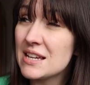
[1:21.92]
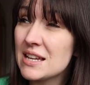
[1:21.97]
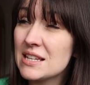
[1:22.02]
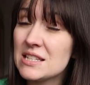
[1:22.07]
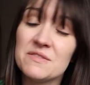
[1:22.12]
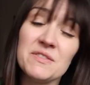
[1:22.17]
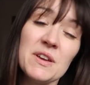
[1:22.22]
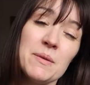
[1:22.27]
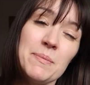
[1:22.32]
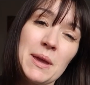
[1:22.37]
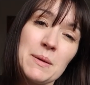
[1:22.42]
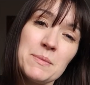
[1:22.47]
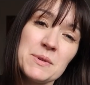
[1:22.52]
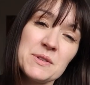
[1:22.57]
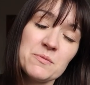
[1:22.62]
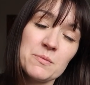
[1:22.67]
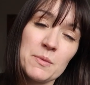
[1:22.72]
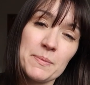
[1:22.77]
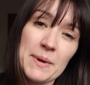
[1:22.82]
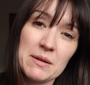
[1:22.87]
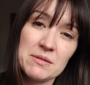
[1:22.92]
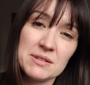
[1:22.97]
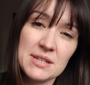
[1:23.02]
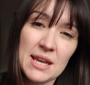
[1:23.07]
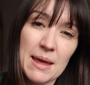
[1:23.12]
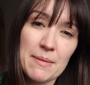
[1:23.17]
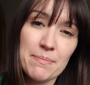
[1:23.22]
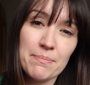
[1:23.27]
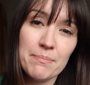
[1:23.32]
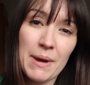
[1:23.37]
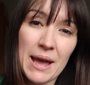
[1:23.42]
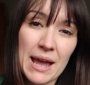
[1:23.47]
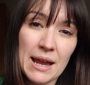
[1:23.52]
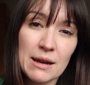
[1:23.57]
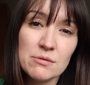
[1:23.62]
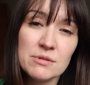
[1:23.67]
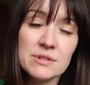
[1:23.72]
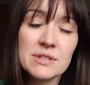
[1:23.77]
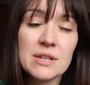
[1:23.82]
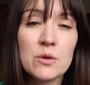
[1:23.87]
tend to fit babies from about 10
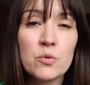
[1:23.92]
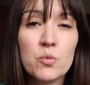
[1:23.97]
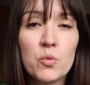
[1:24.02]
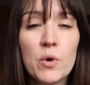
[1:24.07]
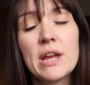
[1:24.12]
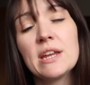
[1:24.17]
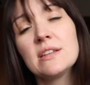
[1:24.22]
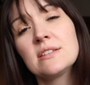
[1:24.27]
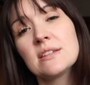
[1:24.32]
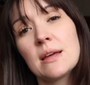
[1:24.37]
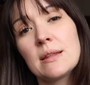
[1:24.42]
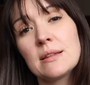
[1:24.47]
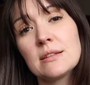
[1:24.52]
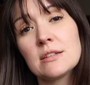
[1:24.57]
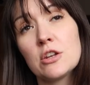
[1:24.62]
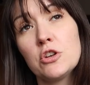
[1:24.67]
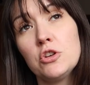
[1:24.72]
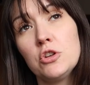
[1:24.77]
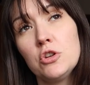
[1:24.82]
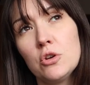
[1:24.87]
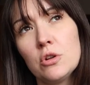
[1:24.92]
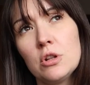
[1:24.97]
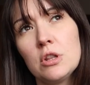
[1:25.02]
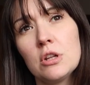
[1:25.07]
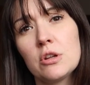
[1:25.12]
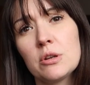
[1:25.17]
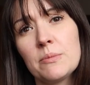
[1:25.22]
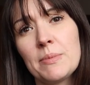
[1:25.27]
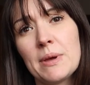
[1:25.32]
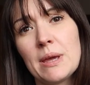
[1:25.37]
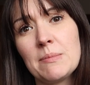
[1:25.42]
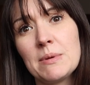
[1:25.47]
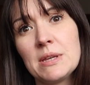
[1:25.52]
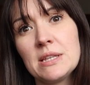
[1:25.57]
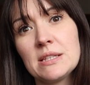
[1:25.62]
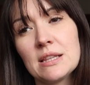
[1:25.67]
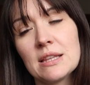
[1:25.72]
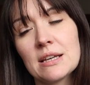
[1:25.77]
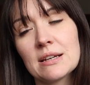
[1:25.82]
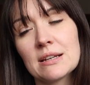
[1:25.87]
pounds in weight, and not a lot of
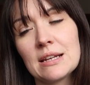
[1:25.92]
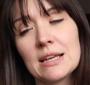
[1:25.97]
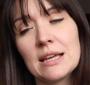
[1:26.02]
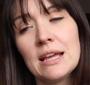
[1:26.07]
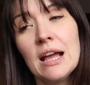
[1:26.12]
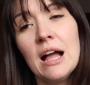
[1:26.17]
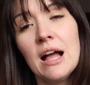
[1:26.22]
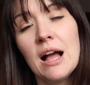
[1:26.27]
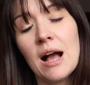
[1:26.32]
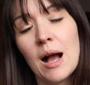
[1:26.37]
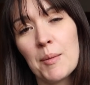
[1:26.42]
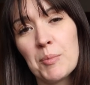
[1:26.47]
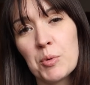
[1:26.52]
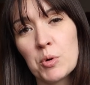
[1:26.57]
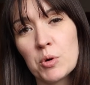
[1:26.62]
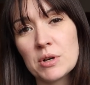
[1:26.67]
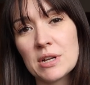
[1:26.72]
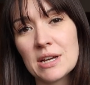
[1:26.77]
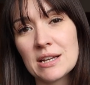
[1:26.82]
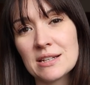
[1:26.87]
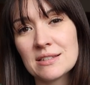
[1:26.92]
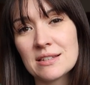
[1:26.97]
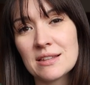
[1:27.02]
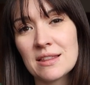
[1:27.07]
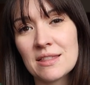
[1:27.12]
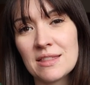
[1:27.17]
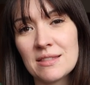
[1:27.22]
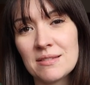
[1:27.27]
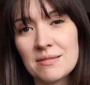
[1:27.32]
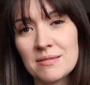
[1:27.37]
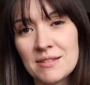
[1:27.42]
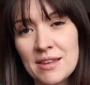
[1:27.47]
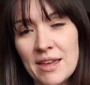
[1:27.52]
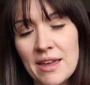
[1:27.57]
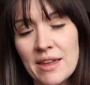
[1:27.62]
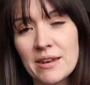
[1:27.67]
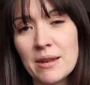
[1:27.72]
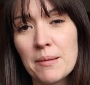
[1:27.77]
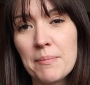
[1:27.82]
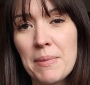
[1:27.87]
babies, luckily, are born at
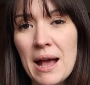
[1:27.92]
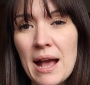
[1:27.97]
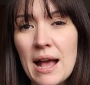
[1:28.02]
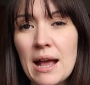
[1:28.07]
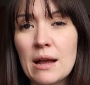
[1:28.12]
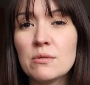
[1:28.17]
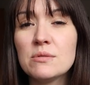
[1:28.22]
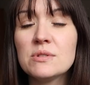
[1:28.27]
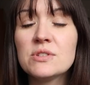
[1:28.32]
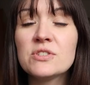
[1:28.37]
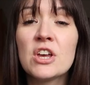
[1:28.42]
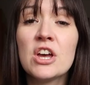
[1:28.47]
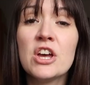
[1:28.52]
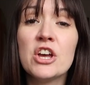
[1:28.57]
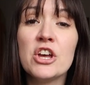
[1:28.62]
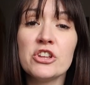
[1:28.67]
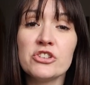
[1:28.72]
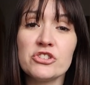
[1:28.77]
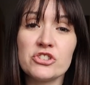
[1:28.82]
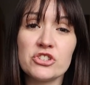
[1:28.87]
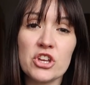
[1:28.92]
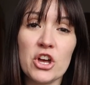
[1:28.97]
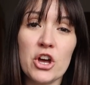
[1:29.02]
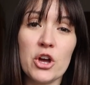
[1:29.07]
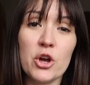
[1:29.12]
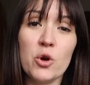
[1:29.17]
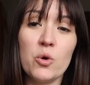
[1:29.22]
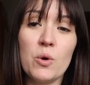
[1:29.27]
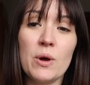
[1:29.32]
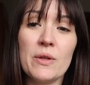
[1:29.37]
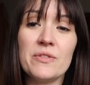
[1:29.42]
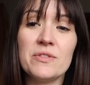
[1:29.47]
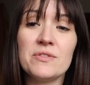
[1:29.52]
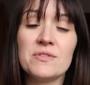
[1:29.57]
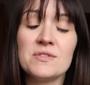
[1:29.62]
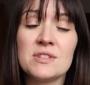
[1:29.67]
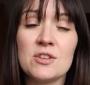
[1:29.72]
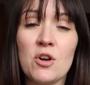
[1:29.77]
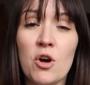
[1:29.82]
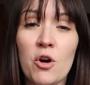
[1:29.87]
10 pounds. So
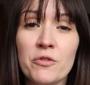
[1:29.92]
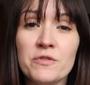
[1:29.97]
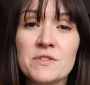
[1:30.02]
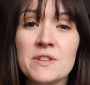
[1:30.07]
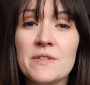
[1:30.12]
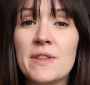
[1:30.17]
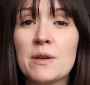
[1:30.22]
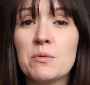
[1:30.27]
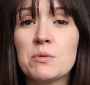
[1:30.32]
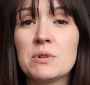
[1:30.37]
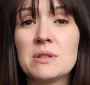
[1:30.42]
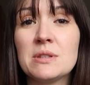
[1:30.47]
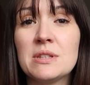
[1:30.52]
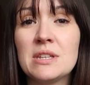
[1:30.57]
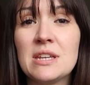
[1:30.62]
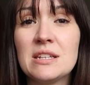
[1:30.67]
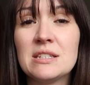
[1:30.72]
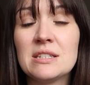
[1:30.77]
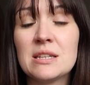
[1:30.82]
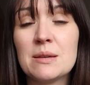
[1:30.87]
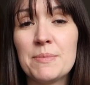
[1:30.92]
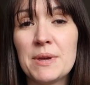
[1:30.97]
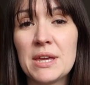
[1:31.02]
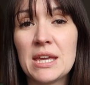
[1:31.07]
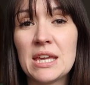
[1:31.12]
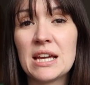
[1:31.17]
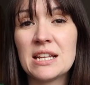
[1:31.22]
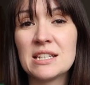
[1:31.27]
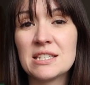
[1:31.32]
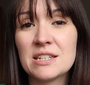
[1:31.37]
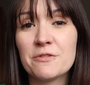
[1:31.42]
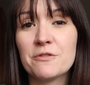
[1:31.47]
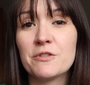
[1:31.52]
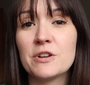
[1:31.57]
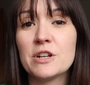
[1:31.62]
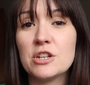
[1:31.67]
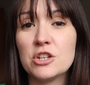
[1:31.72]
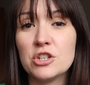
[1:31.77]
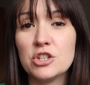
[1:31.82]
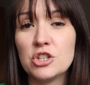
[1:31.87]
often there will need to be a
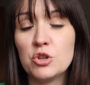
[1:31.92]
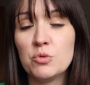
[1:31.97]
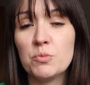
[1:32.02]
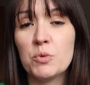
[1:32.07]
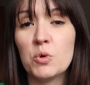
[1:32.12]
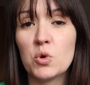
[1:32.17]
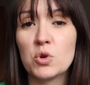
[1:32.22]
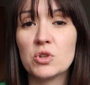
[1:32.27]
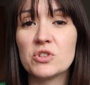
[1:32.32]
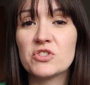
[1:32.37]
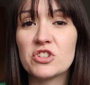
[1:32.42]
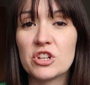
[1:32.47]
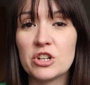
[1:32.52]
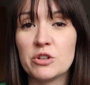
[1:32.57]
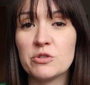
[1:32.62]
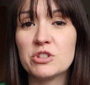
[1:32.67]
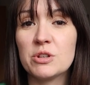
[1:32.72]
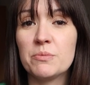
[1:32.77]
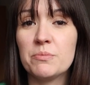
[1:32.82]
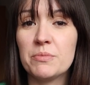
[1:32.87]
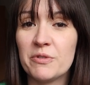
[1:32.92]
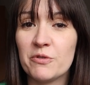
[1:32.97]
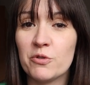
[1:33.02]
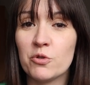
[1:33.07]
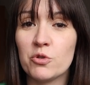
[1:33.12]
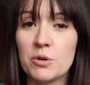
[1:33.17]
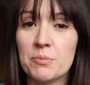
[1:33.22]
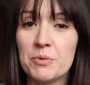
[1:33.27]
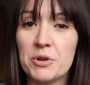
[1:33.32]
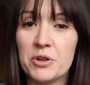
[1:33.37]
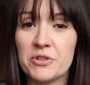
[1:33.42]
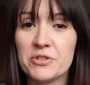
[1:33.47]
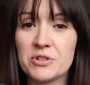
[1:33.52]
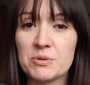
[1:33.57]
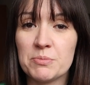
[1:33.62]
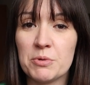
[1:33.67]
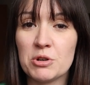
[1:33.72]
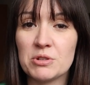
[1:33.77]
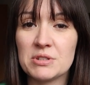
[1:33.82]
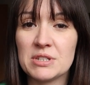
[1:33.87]
different newborn solution before a birth
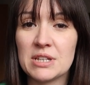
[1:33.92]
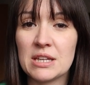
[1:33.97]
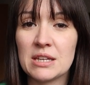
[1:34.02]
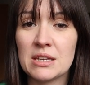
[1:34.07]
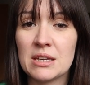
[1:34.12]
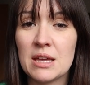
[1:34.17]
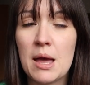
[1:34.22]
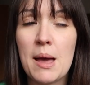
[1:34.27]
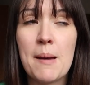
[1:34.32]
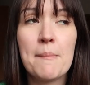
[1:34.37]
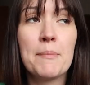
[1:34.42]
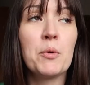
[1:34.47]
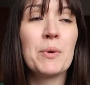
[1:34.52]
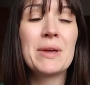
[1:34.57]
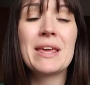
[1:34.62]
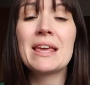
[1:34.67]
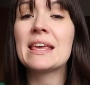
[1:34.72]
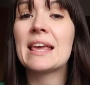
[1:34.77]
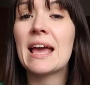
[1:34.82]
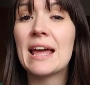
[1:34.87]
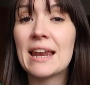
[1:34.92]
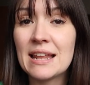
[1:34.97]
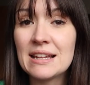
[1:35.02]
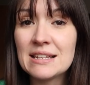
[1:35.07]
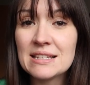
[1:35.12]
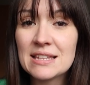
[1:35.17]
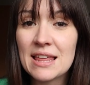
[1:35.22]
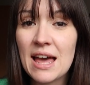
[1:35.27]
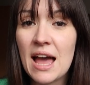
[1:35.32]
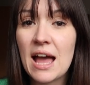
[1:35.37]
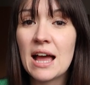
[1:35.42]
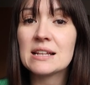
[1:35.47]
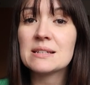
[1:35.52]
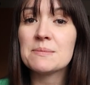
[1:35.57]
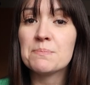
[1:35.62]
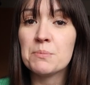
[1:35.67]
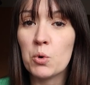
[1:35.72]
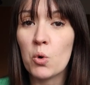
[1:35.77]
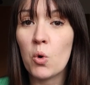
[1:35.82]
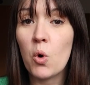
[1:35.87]
to potty. But we can get into
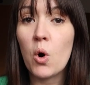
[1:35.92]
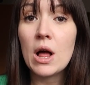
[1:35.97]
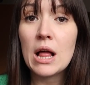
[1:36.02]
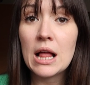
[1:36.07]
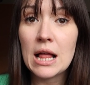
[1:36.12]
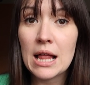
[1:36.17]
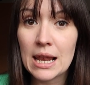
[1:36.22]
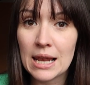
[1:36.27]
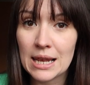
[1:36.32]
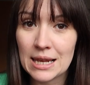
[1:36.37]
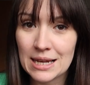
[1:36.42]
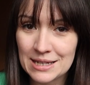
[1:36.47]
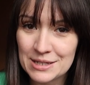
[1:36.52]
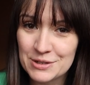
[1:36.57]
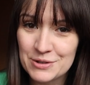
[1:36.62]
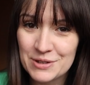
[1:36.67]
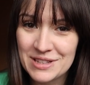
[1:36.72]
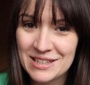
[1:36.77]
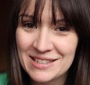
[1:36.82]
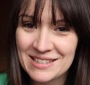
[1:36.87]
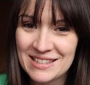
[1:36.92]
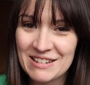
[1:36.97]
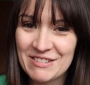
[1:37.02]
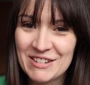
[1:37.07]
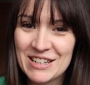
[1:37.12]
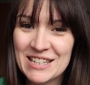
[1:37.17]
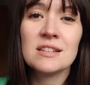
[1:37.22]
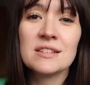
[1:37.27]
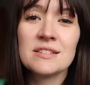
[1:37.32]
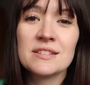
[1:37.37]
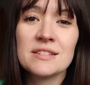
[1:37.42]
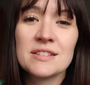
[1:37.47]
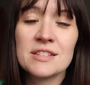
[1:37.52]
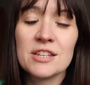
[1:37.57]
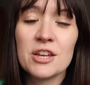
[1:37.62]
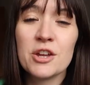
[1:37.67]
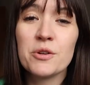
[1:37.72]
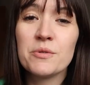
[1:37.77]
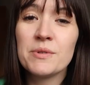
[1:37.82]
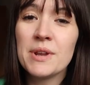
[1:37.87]
that more later in this series.
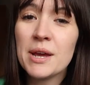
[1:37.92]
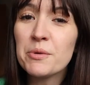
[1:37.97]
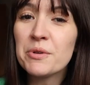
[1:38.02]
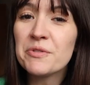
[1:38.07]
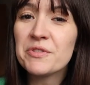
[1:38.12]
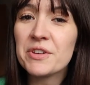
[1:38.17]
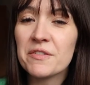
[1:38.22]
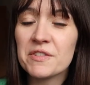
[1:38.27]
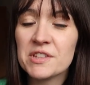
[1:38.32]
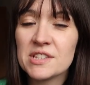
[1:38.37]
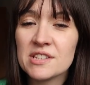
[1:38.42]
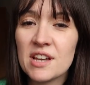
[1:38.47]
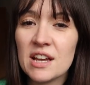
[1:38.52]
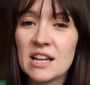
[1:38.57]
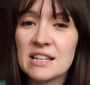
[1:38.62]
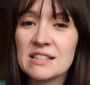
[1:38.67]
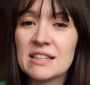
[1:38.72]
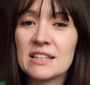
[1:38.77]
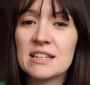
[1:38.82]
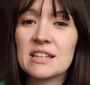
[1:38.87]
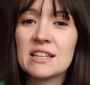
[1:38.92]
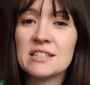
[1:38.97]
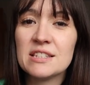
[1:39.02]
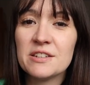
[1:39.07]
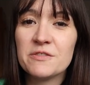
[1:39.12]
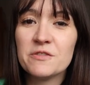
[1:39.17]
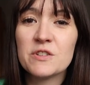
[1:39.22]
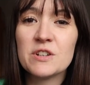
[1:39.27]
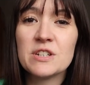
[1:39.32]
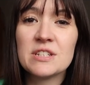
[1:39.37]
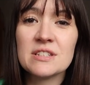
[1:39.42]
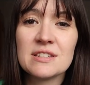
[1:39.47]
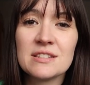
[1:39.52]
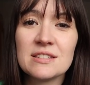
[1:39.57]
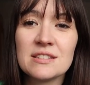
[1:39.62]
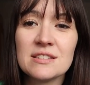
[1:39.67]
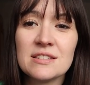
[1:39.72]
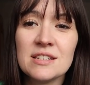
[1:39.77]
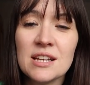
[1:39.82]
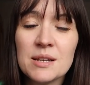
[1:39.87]
So now we've covered sizing, and different
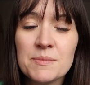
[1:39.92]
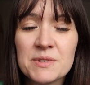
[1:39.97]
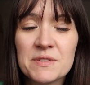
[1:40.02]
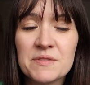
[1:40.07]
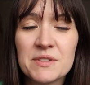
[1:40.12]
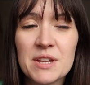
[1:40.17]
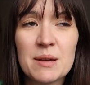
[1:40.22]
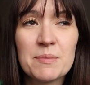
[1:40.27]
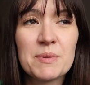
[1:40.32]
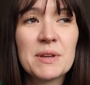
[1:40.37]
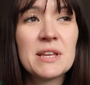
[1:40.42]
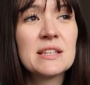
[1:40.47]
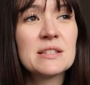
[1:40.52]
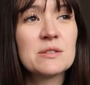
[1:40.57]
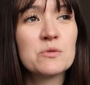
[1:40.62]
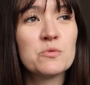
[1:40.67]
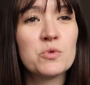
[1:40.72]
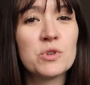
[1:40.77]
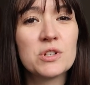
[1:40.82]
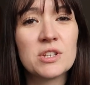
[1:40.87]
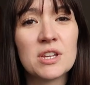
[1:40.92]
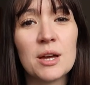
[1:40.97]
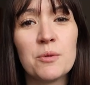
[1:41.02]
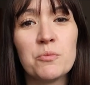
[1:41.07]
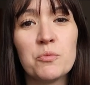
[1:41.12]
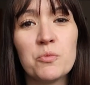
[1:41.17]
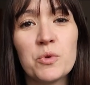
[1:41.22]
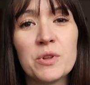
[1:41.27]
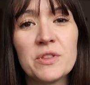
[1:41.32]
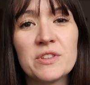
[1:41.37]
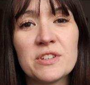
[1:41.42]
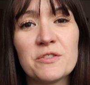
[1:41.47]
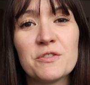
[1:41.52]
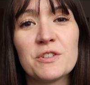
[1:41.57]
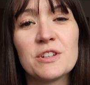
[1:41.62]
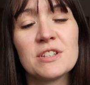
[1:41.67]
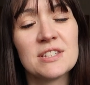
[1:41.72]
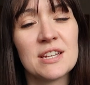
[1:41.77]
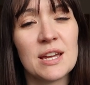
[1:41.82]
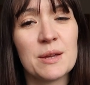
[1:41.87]
types of nappies would come with
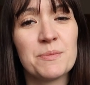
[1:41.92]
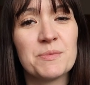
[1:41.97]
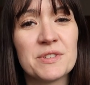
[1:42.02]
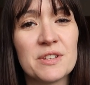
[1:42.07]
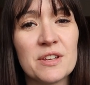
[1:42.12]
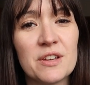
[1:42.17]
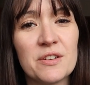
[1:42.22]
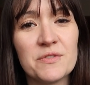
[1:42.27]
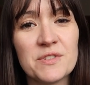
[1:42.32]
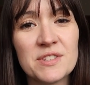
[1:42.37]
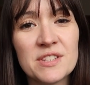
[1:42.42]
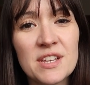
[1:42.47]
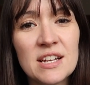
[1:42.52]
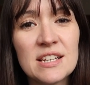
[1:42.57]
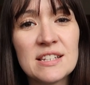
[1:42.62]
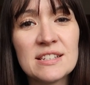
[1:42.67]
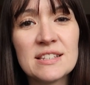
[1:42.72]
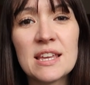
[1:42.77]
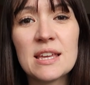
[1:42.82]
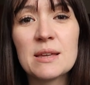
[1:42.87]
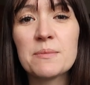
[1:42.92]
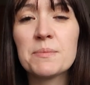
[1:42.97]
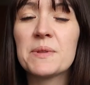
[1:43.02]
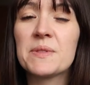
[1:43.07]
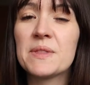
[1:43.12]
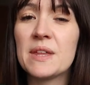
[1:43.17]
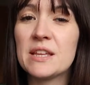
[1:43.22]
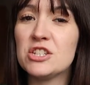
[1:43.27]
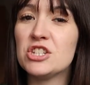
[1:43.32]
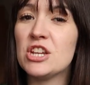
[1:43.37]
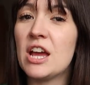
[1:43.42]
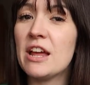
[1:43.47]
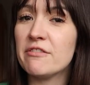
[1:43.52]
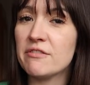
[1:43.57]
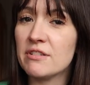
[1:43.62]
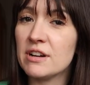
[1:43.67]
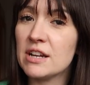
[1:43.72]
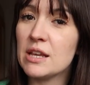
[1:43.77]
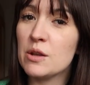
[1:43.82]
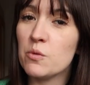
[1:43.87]
different types of sizing, but they're
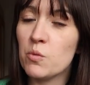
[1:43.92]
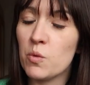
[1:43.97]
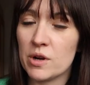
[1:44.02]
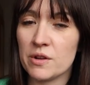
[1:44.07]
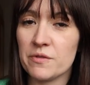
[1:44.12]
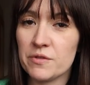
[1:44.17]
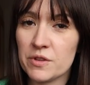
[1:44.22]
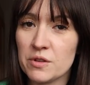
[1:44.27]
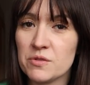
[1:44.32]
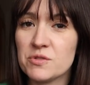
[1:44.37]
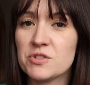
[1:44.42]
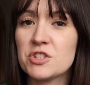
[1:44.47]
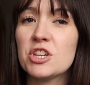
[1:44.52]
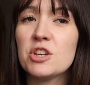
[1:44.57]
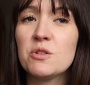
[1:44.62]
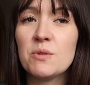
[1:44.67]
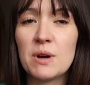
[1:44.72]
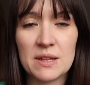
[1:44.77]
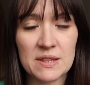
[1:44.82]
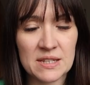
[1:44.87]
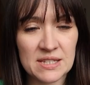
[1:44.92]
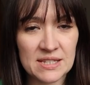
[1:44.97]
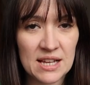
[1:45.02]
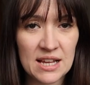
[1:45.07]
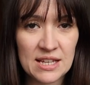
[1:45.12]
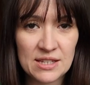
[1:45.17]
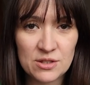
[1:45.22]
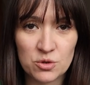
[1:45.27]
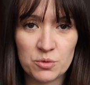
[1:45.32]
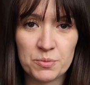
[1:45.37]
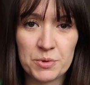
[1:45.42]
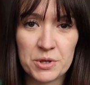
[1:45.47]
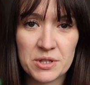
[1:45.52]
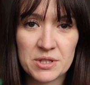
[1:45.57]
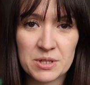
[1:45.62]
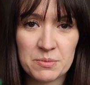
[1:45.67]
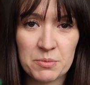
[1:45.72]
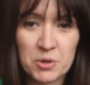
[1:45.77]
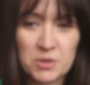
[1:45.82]
generally one of those two, either sized or birth to